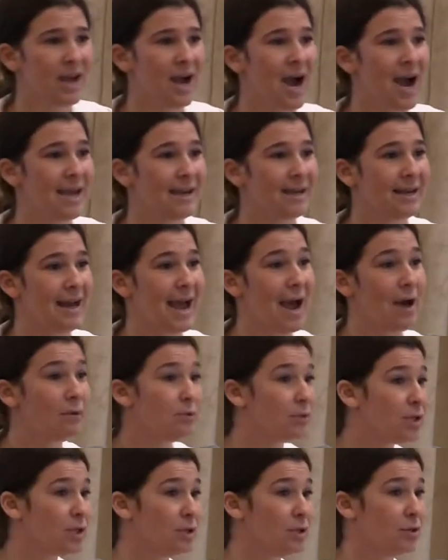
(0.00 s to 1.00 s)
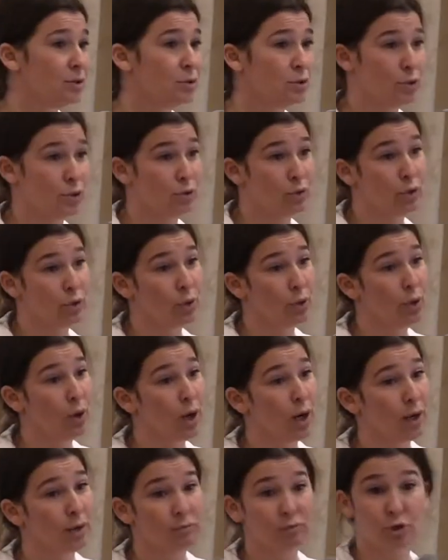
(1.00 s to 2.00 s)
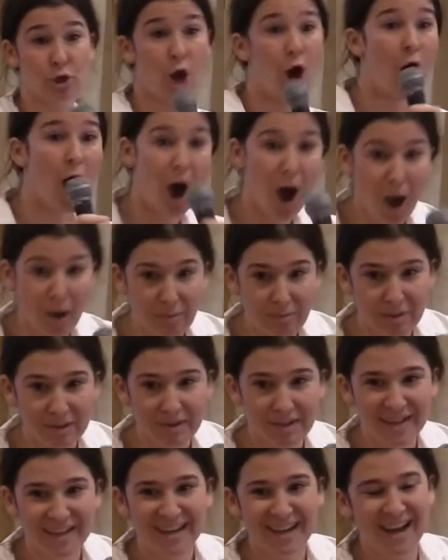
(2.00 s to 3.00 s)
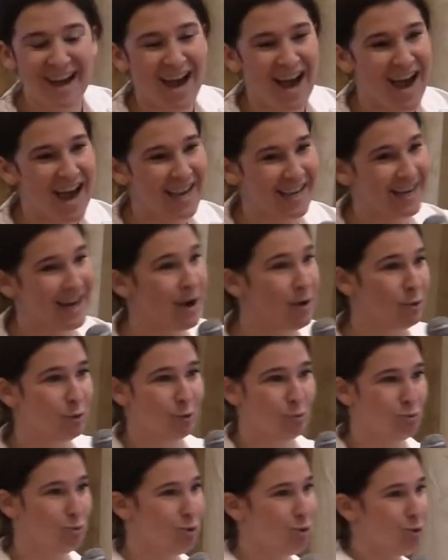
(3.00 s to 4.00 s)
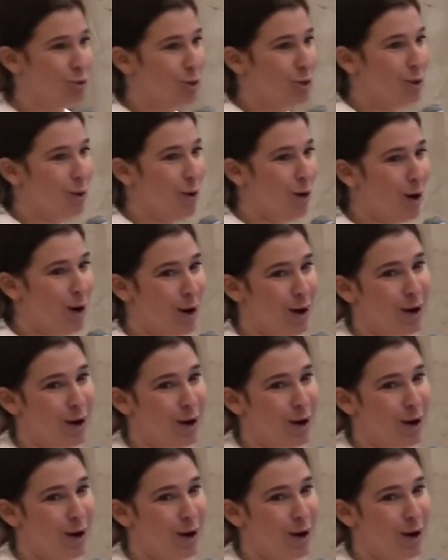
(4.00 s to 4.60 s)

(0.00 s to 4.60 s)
I can out you to your job. I can out you to your